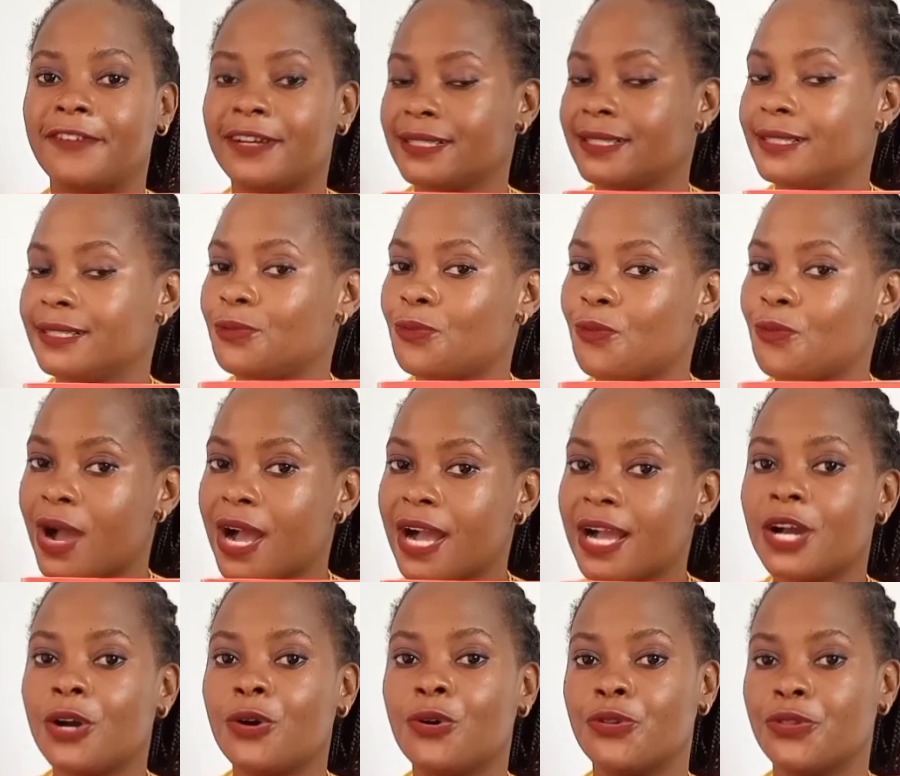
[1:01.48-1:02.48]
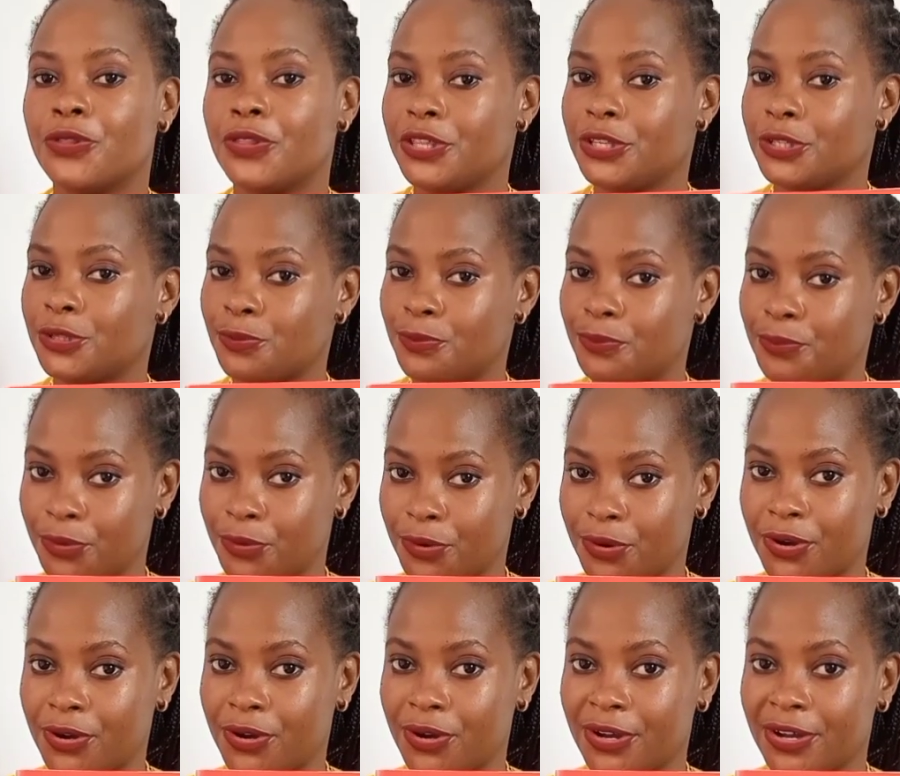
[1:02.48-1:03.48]
first work on this book.
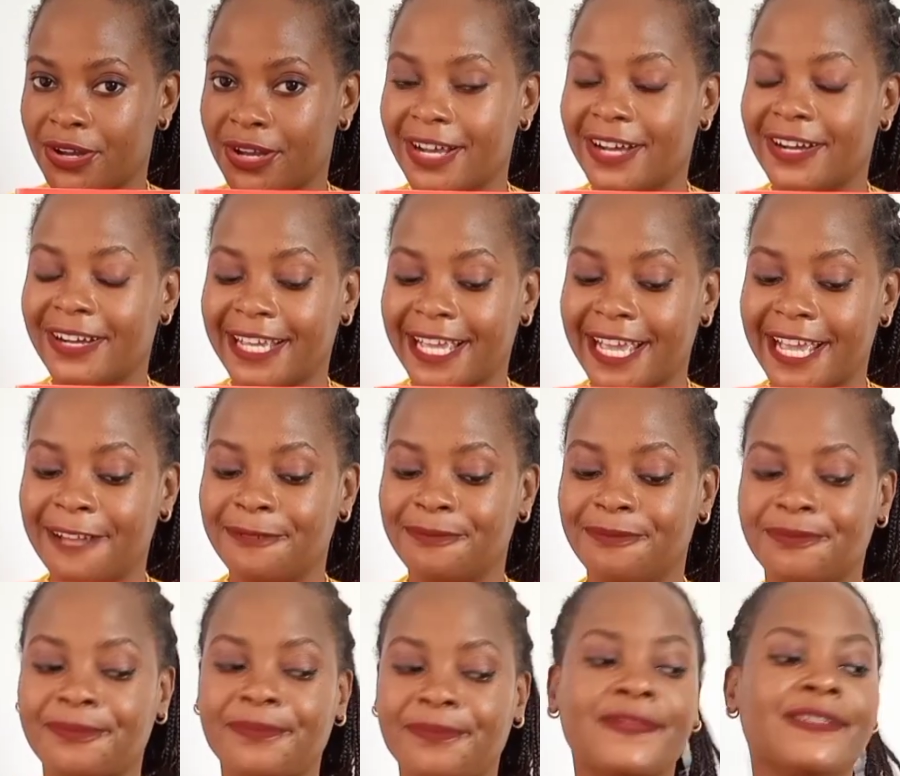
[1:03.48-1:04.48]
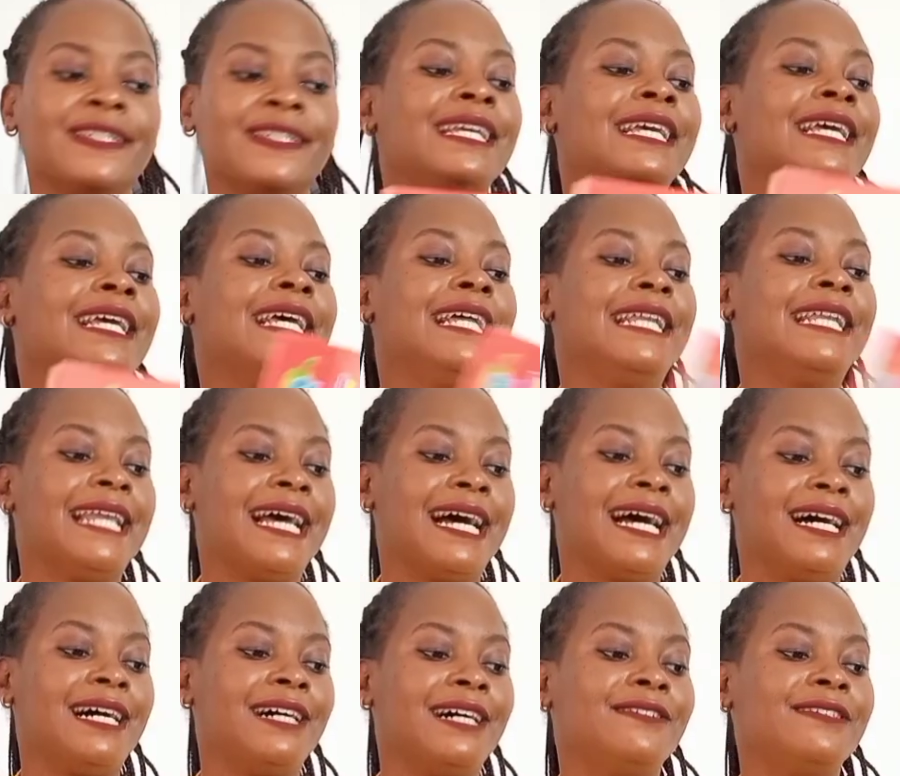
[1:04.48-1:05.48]
Okay?
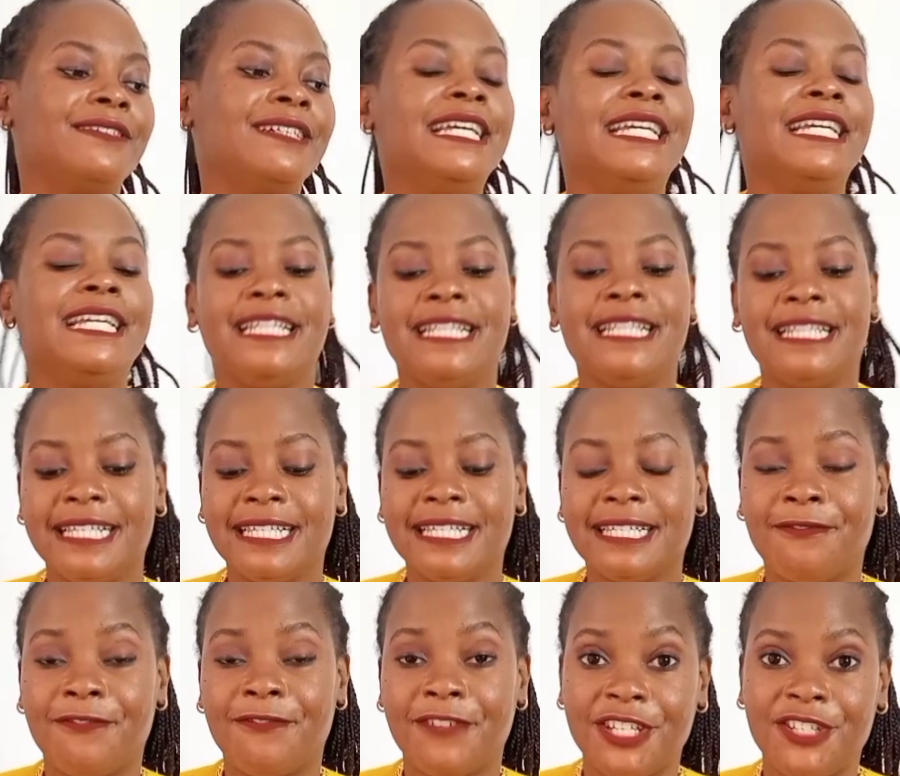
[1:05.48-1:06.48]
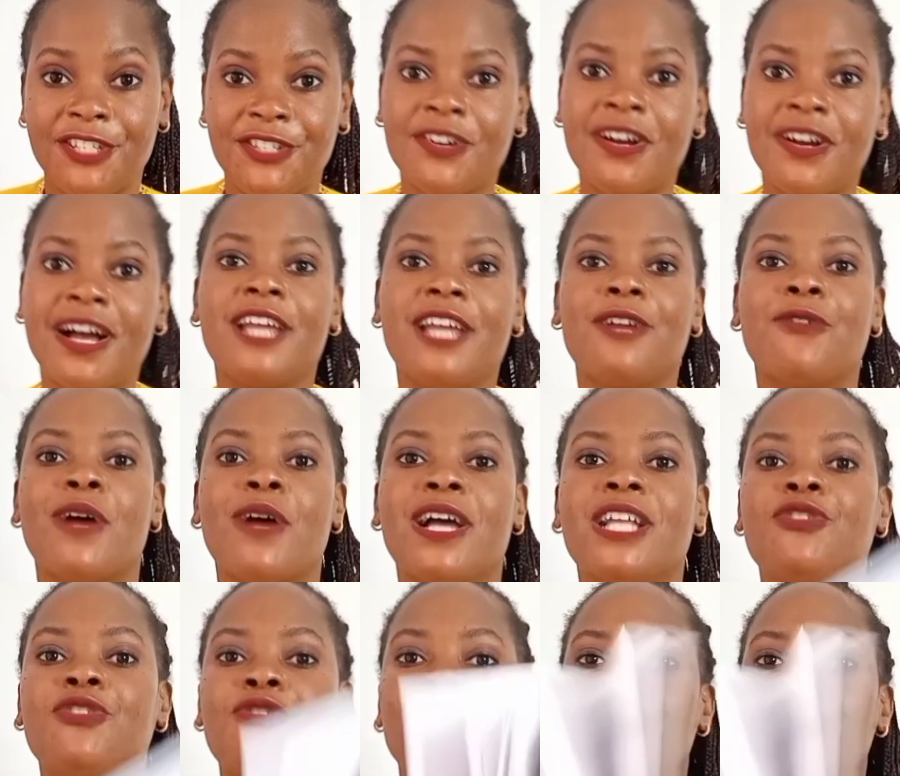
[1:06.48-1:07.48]
Now, in this video, I
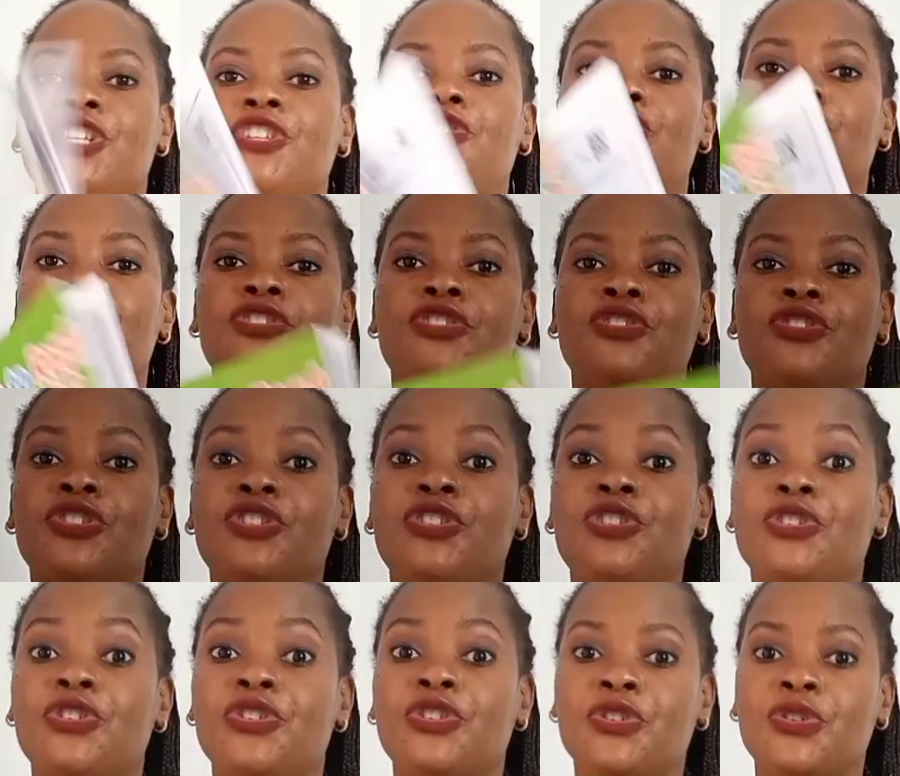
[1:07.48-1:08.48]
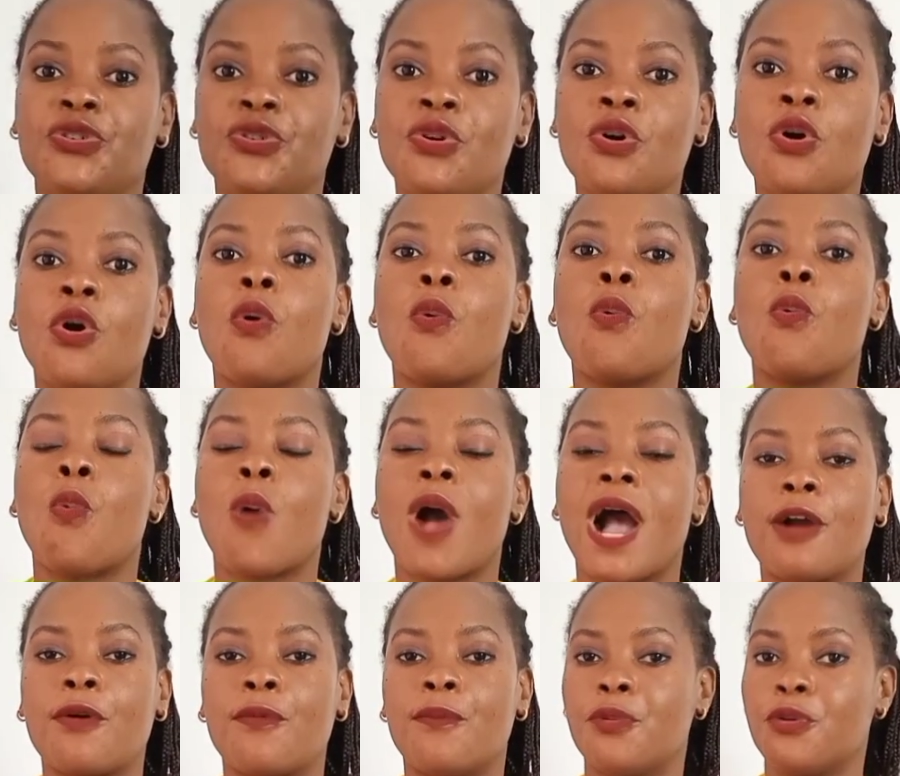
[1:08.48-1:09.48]
want to introduce to you
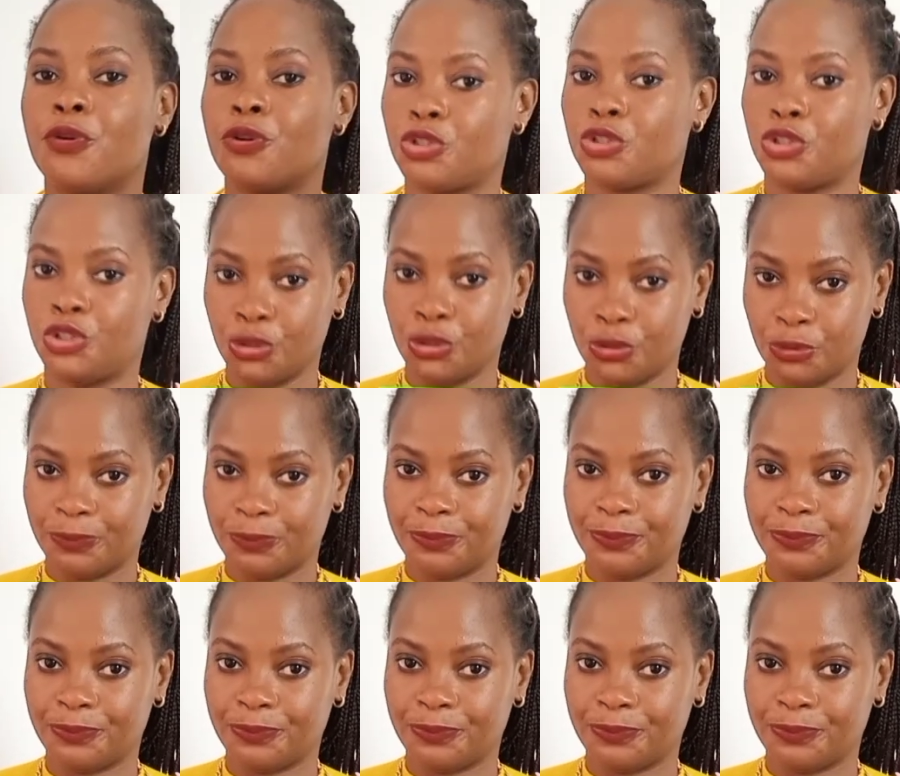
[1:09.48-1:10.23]
workbook 2.